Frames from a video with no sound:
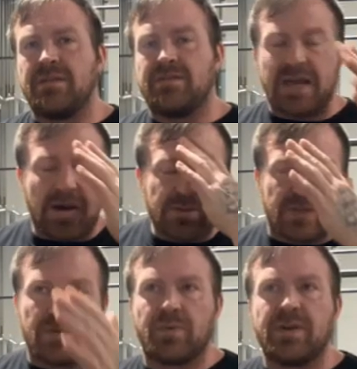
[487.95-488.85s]
that was
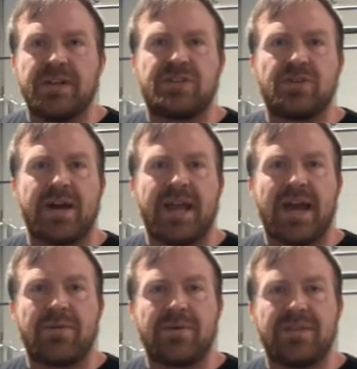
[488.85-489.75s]
the real issue I
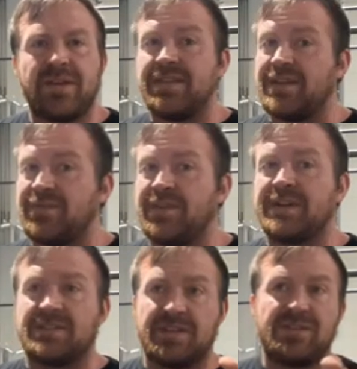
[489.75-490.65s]
had with it, and they
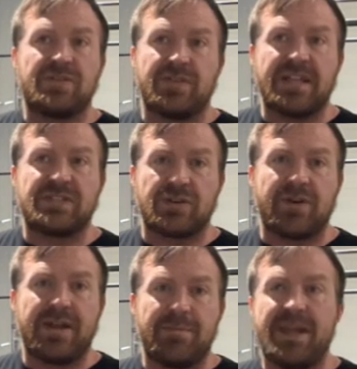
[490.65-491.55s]
fixed it. So that's a
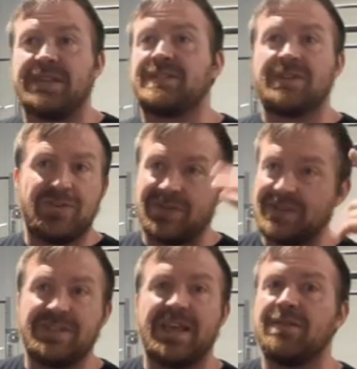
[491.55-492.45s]
great mace. You can
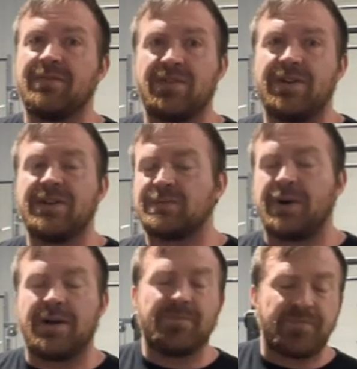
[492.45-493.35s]
see that review here as well.